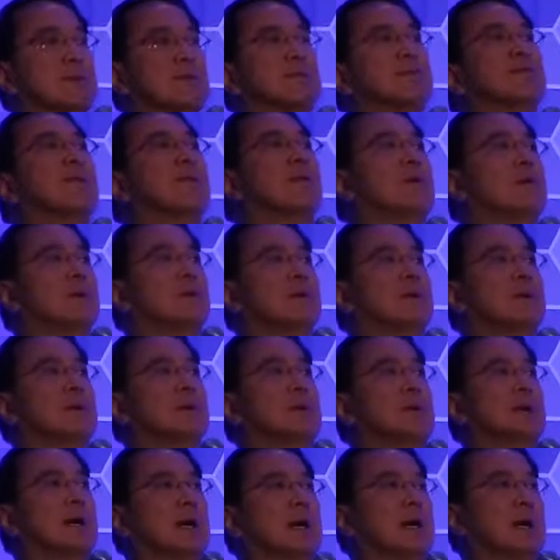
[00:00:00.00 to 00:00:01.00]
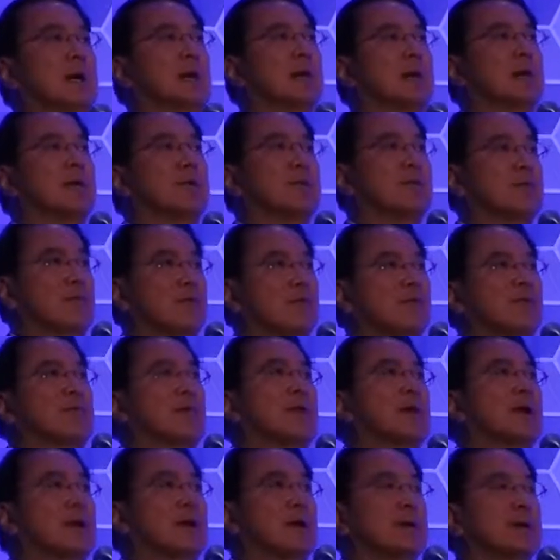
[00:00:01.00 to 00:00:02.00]
for, uh, for,
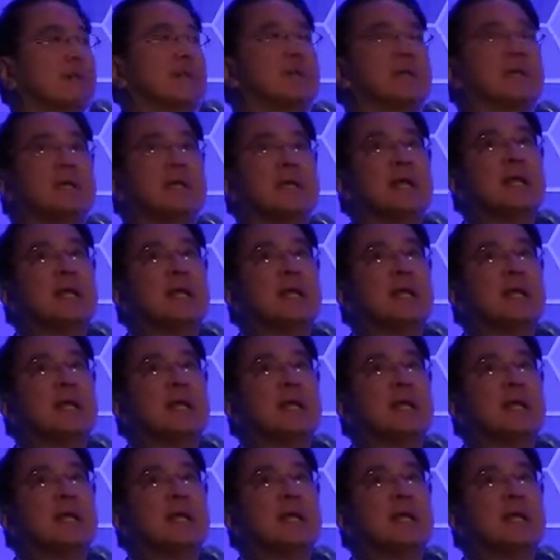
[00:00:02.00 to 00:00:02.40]
for health.